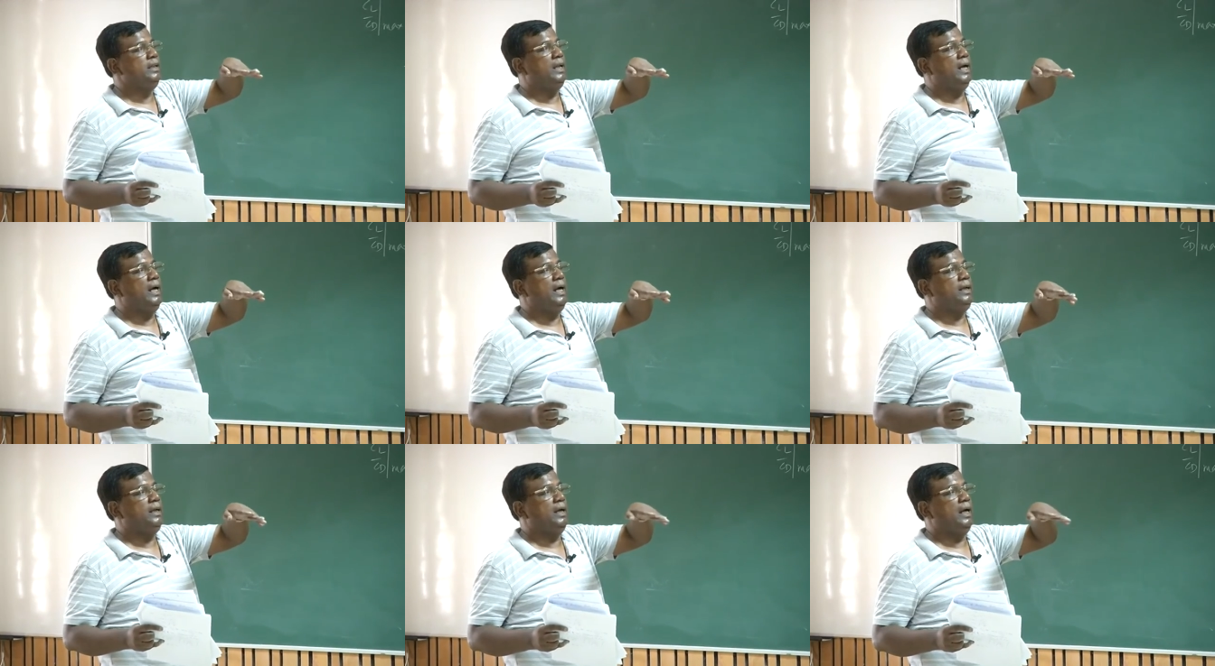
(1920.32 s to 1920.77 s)

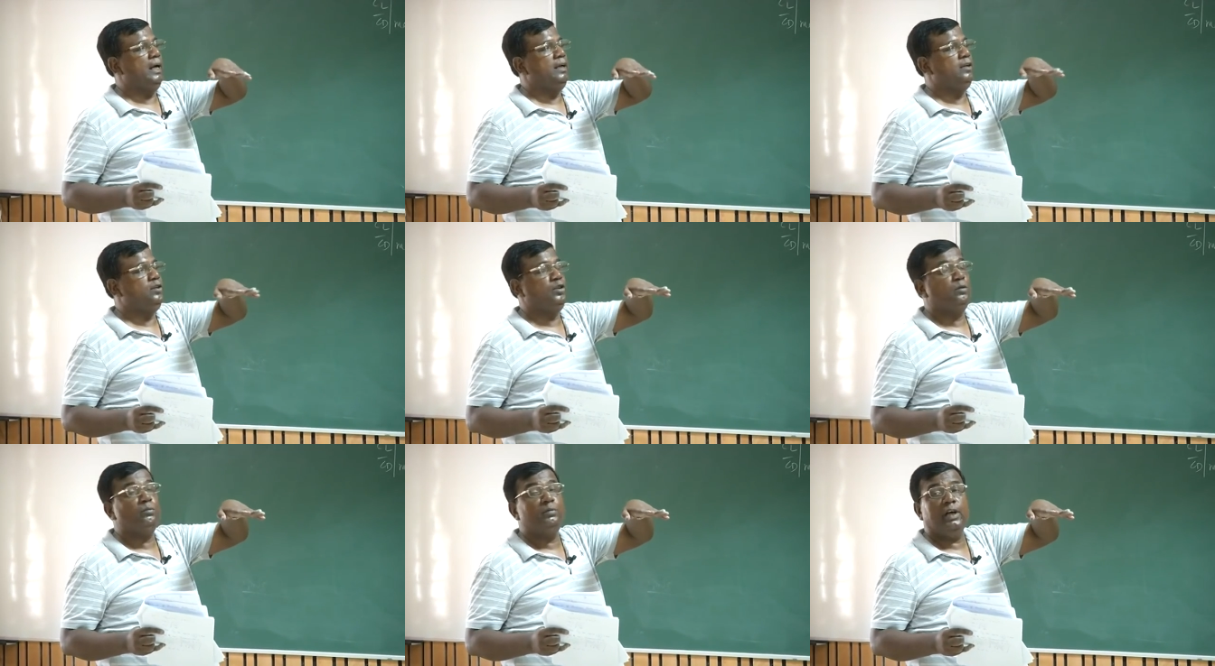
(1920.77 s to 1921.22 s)
that
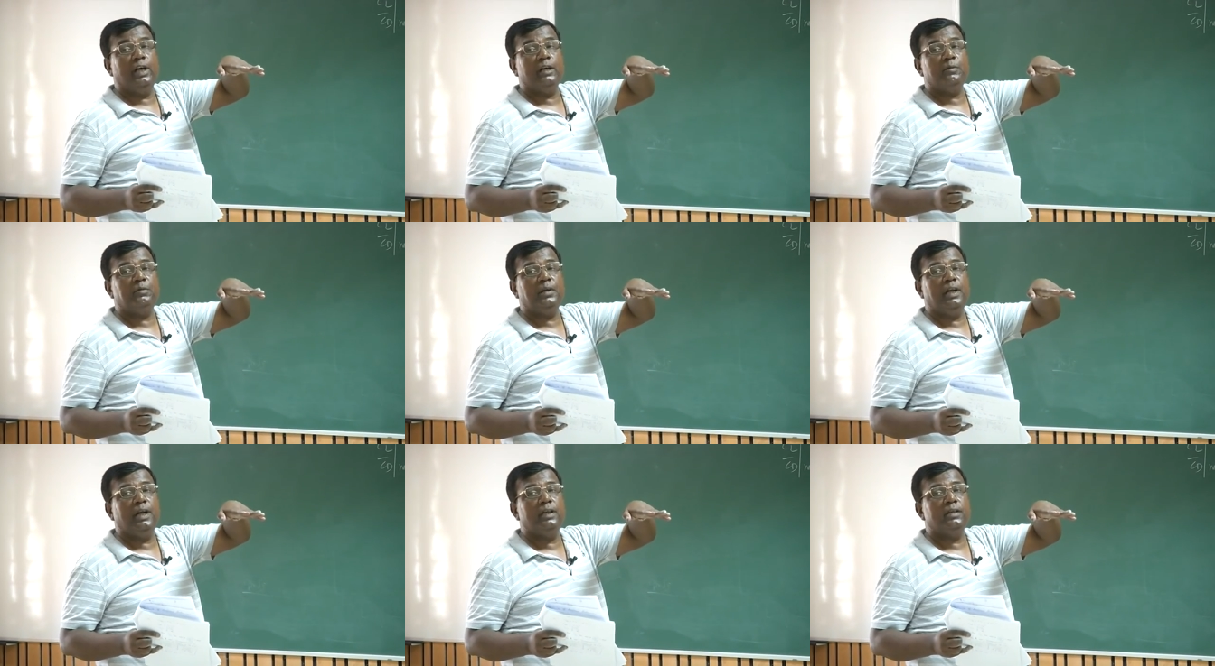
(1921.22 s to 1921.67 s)
and trim the
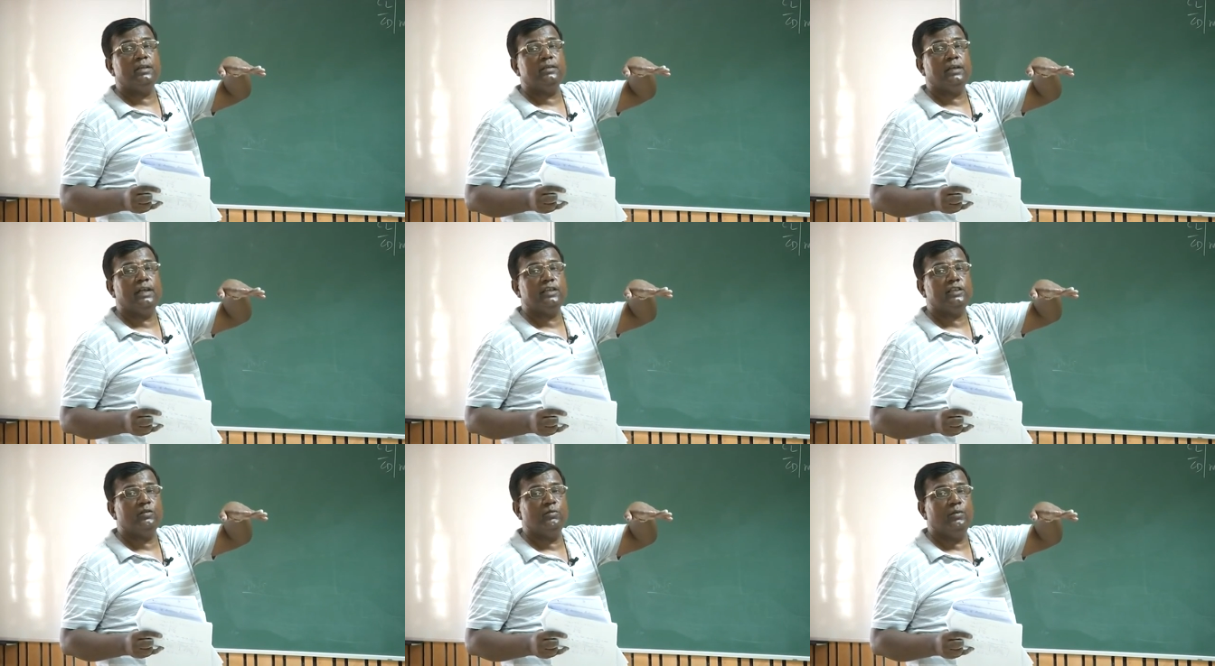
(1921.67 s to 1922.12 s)
airplane
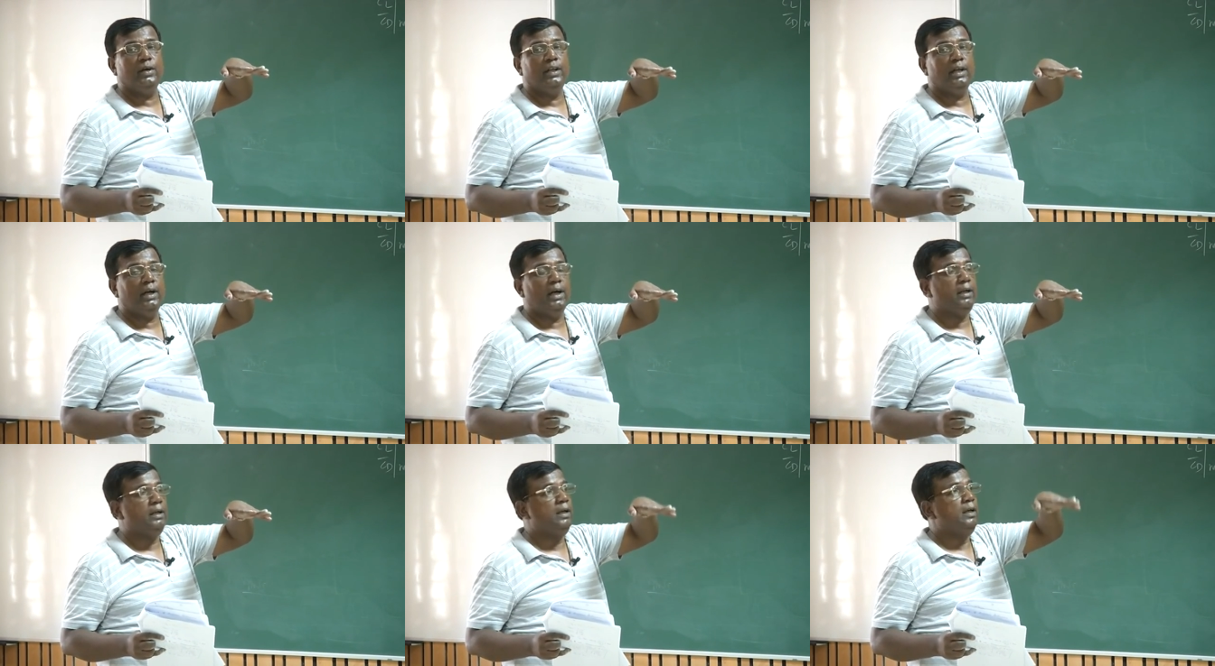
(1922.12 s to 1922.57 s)
such a way
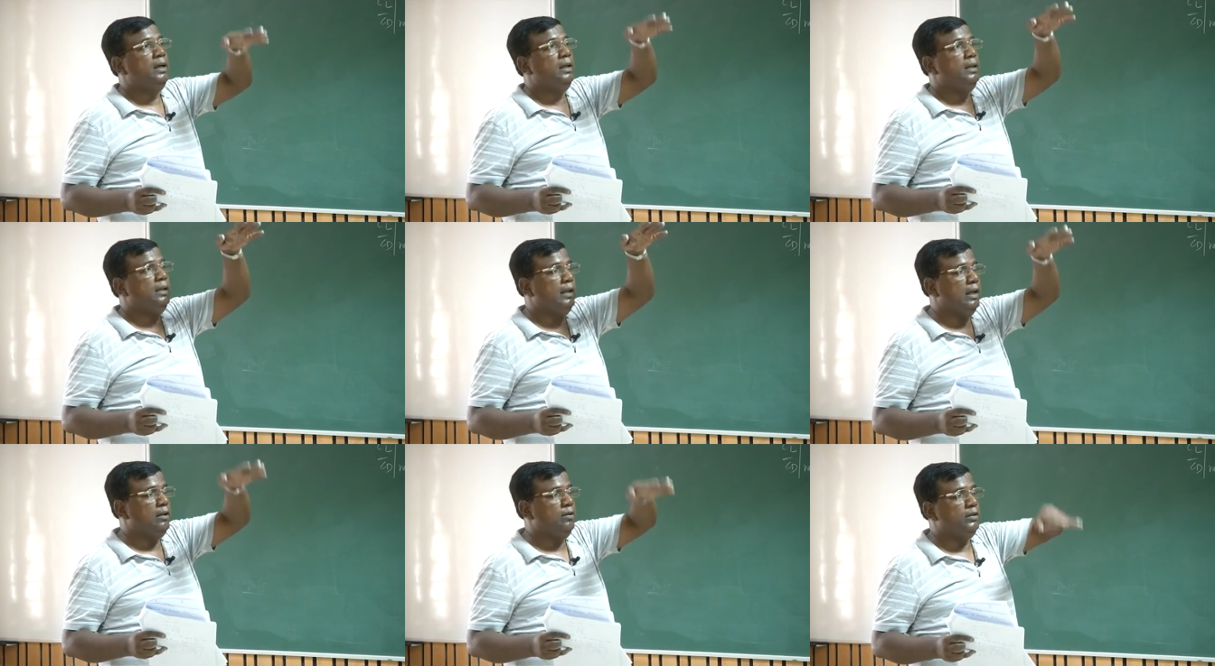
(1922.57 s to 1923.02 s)
that
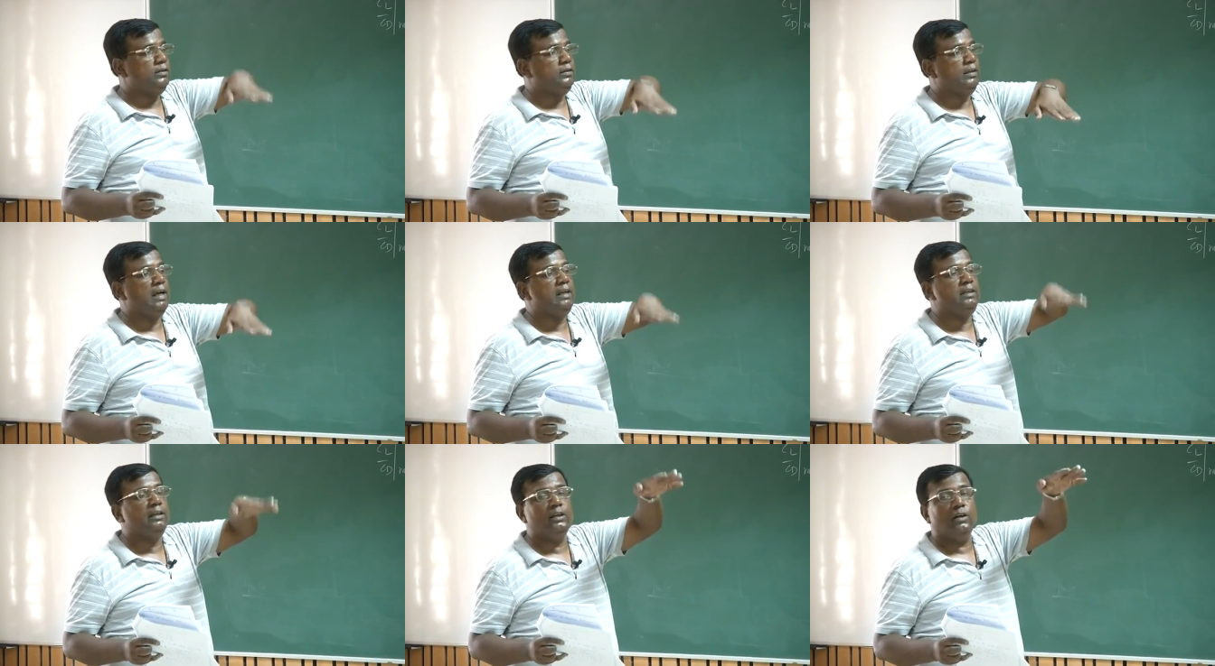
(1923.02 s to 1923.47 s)
there is no
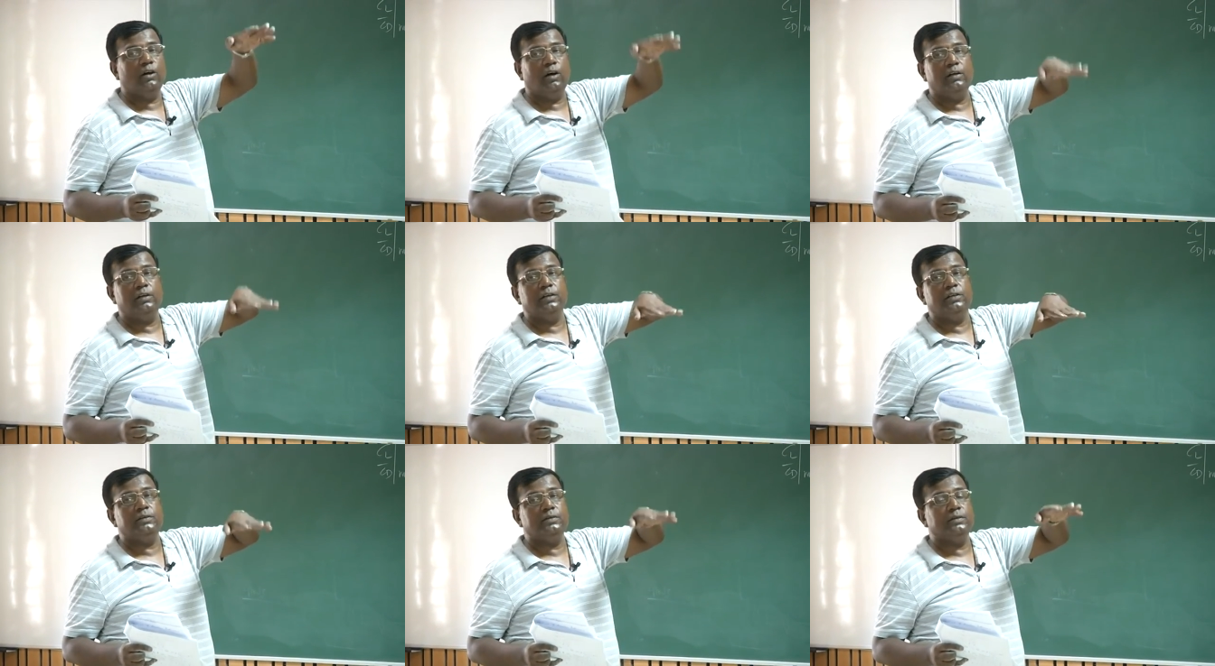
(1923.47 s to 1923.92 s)
change in the
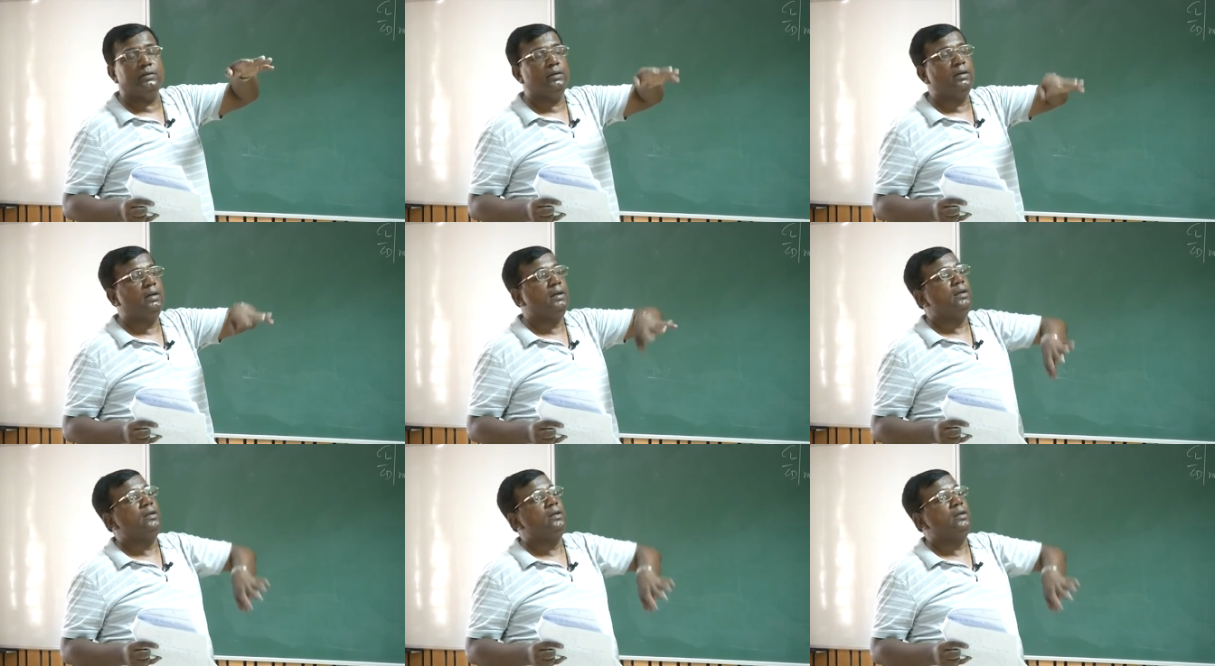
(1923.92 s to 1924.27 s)
altitude.